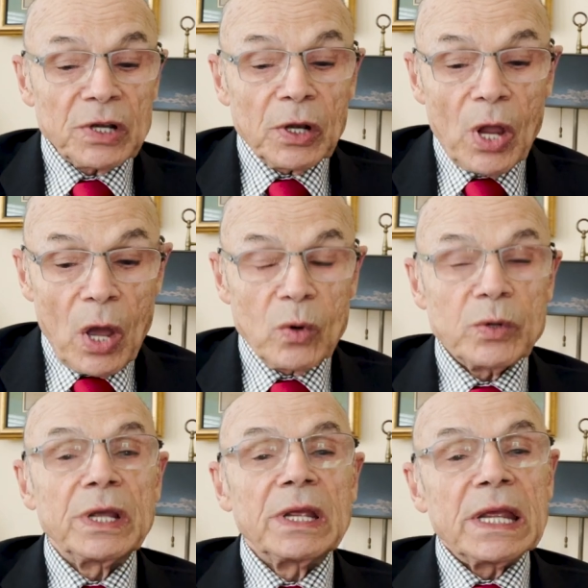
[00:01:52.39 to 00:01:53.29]

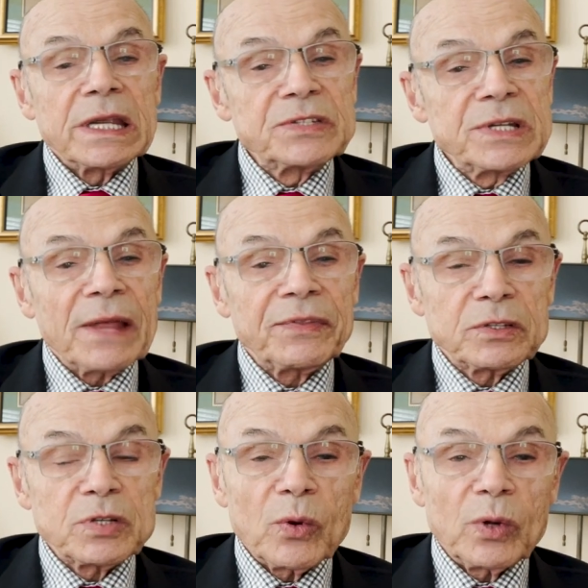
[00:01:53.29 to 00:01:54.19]
alone is not the
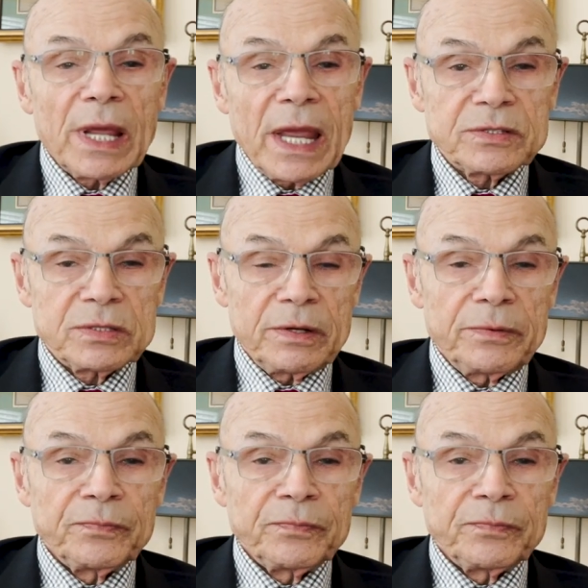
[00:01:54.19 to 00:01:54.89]
total answer.